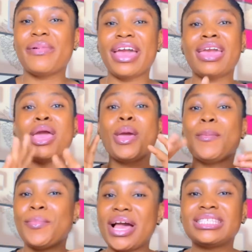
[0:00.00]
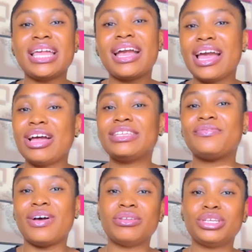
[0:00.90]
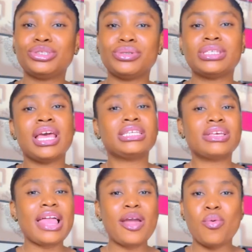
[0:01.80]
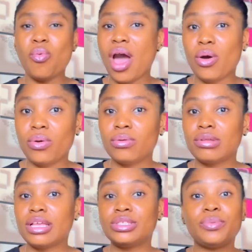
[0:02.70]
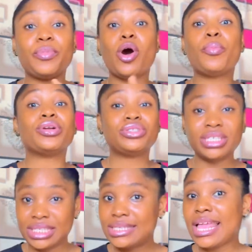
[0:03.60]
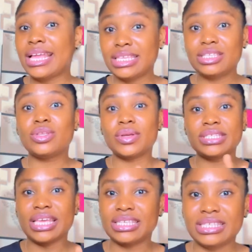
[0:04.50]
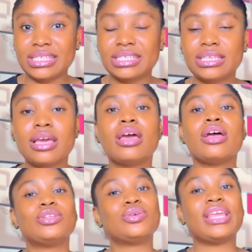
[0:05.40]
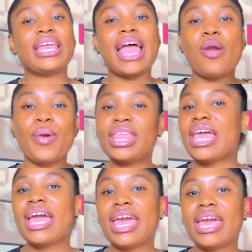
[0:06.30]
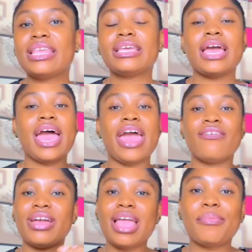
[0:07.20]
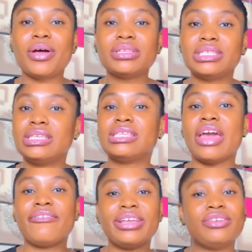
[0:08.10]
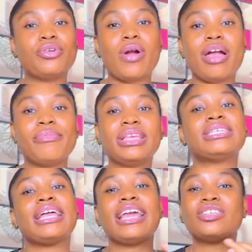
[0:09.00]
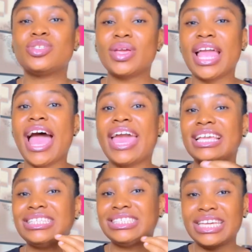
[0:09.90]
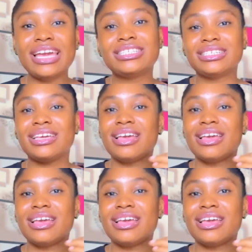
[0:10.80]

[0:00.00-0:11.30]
by MasterCard Foundation. So I'm like, wow, so opportunities like this does exist. So then I went ahead, I read about it, I read the requirements, and I saw that I checked